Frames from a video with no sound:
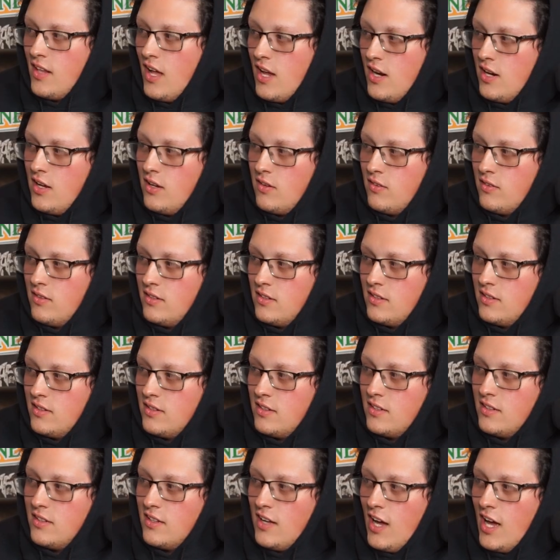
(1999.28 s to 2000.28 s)
I know,
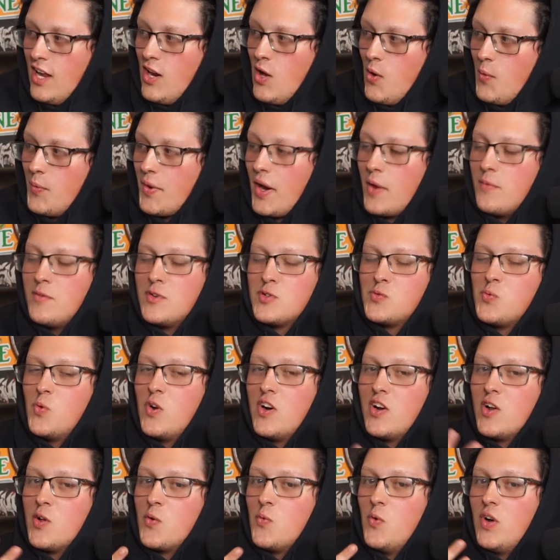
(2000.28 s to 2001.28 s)
but I'm just
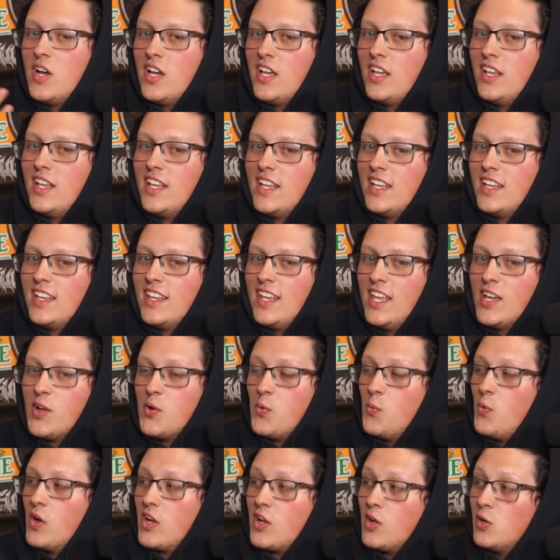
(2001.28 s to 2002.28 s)
wondering
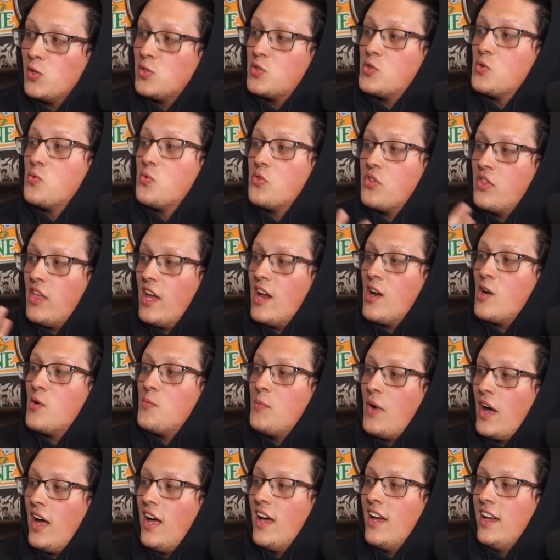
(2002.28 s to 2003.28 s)
what goes through their
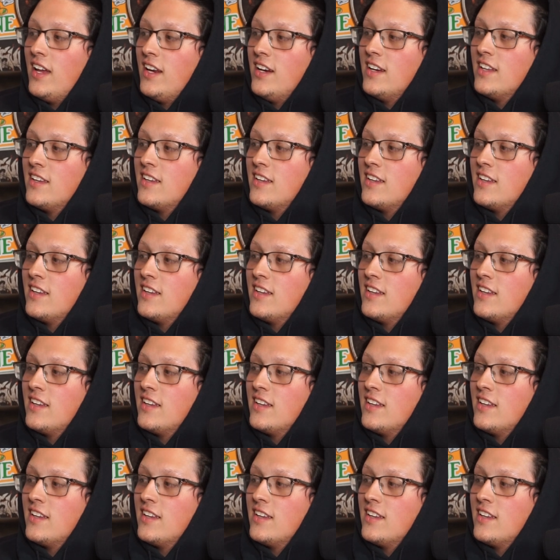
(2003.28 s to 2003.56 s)
mind.